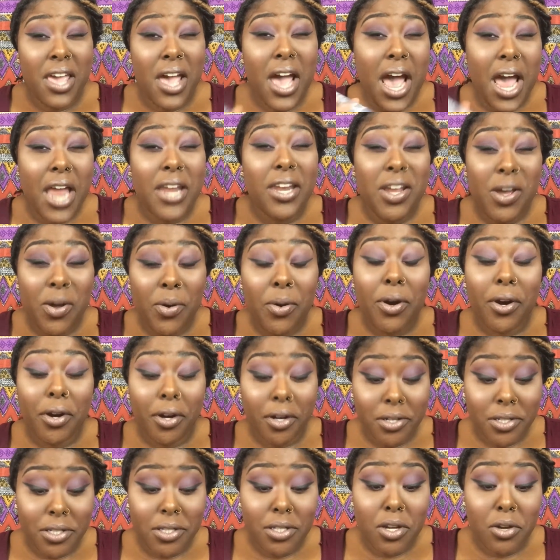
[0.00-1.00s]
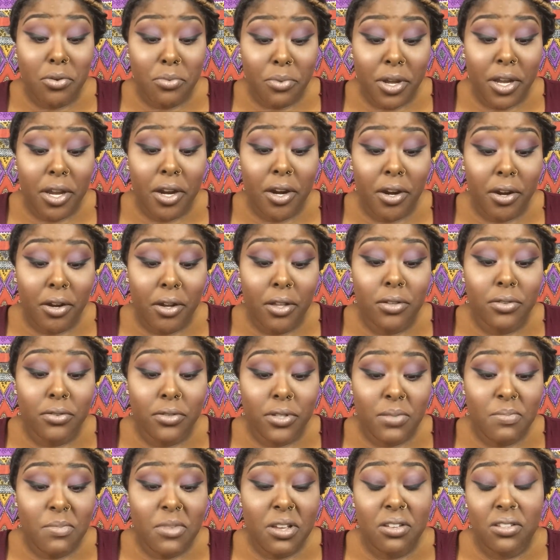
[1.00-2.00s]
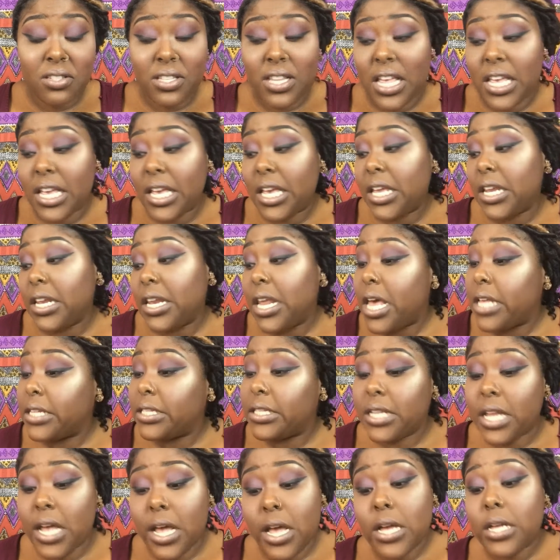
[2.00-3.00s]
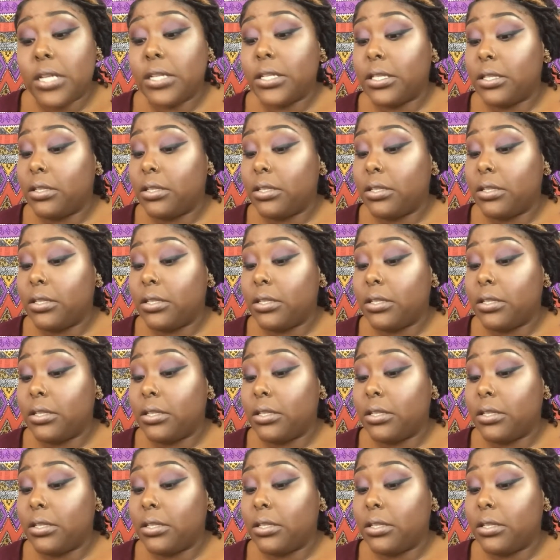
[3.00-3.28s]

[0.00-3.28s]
I know girls know what hair glue smells like, and that's not...